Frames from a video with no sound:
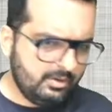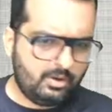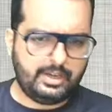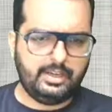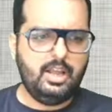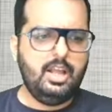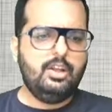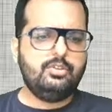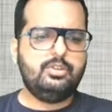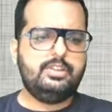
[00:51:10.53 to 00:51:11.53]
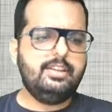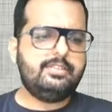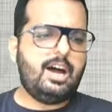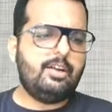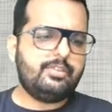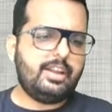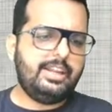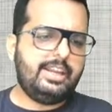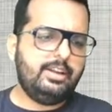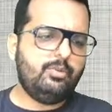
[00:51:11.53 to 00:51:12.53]
All right. So this after I
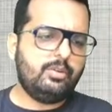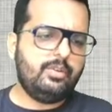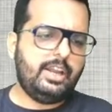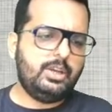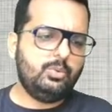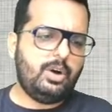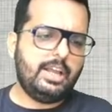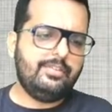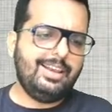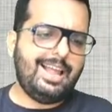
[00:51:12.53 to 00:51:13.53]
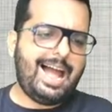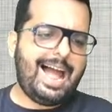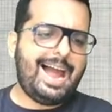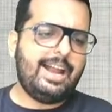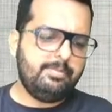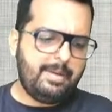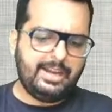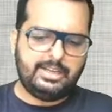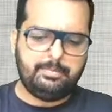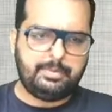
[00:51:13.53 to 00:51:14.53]
get, what will I do? I will add
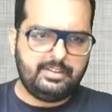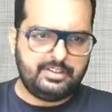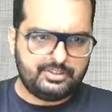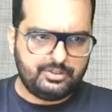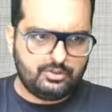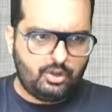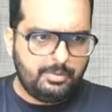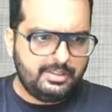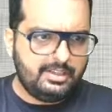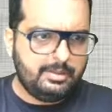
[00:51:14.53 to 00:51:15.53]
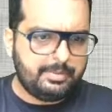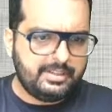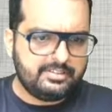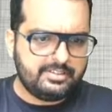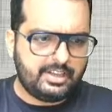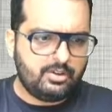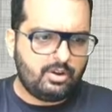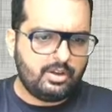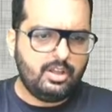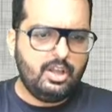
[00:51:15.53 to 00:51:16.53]
back depreciation. So how much is the depreciation I
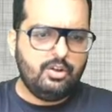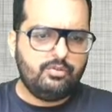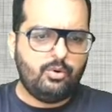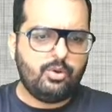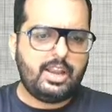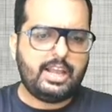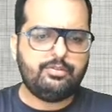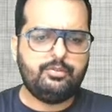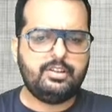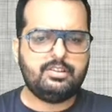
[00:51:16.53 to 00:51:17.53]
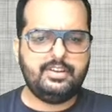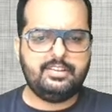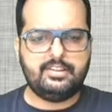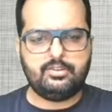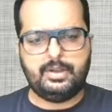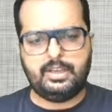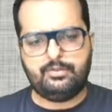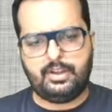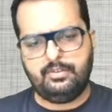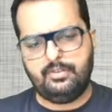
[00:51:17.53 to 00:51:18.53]
got?
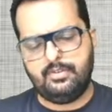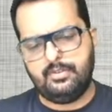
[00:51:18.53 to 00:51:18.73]
4,57,625.